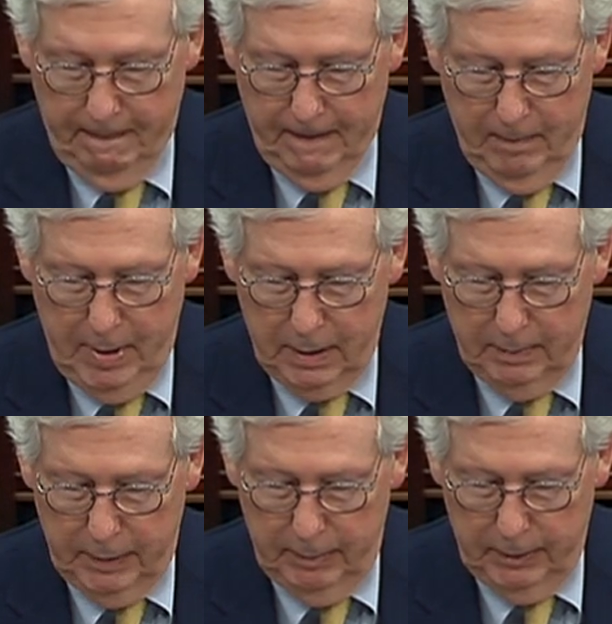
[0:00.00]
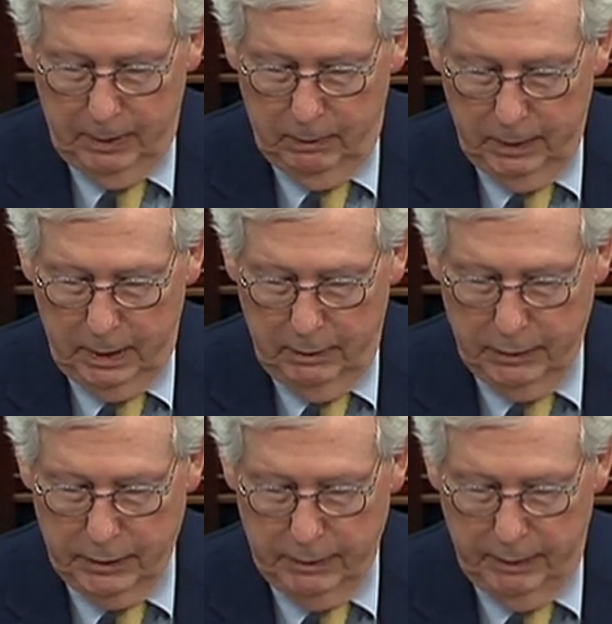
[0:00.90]
The American people don't want
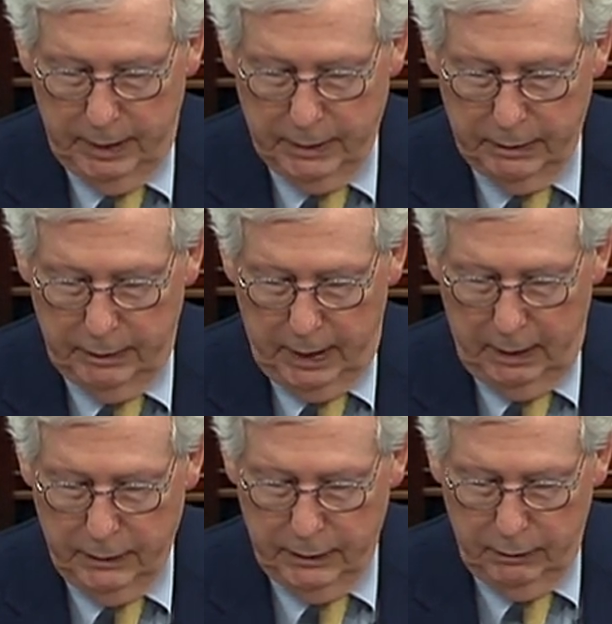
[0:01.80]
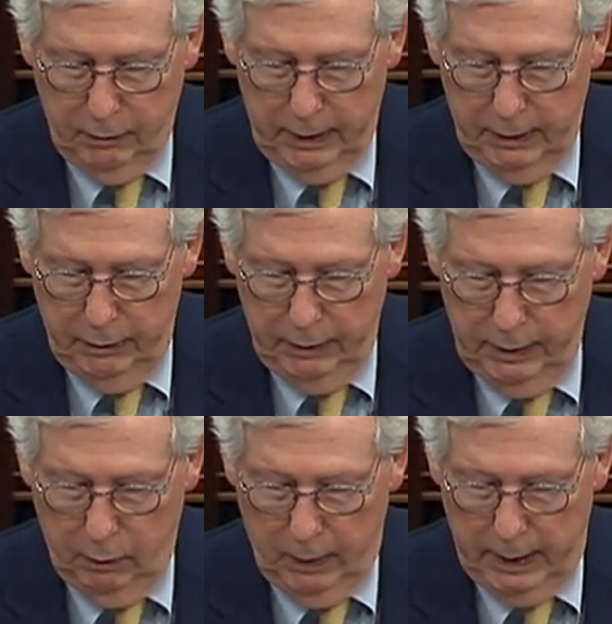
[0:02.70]
hundreds of billions of dollars in Green New Deal
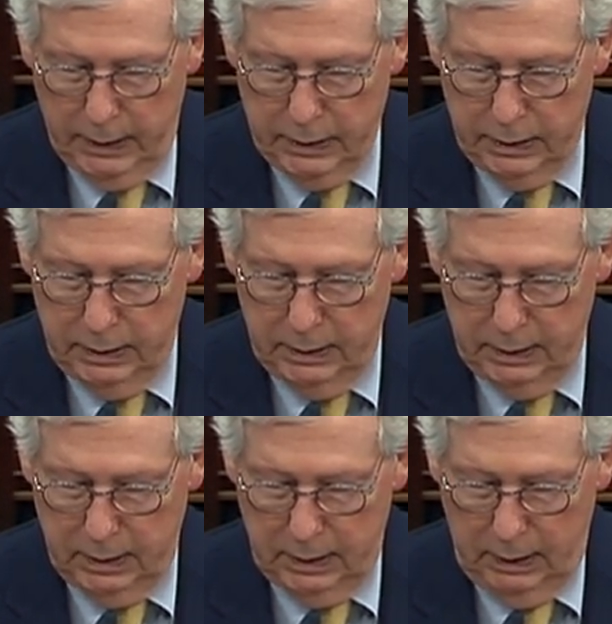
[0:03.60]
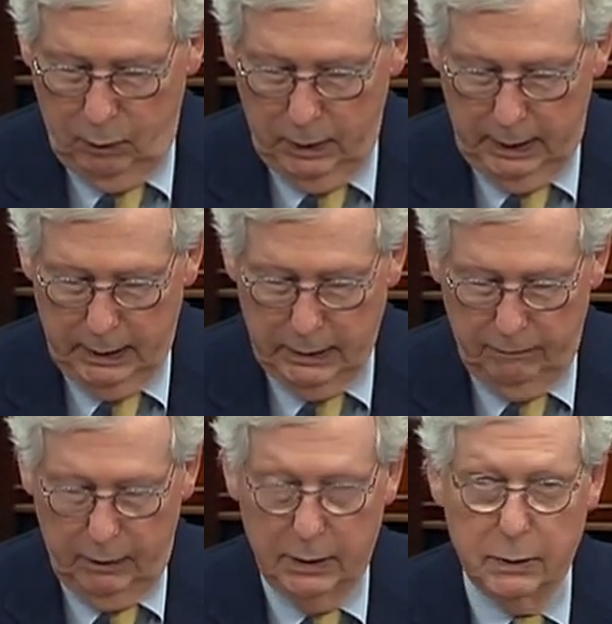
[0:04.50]
waste. They want less
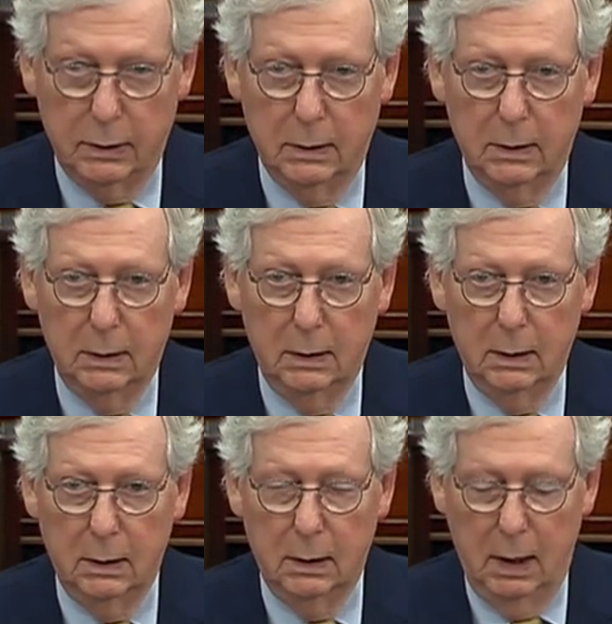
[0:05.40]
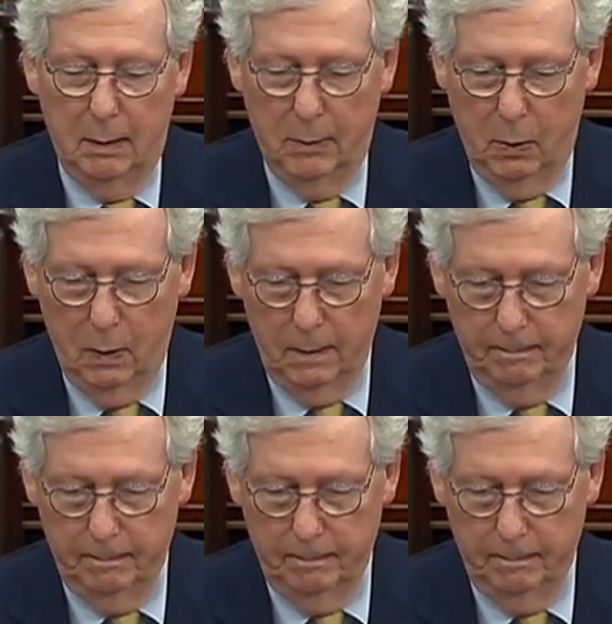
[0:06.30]
inflation, not more.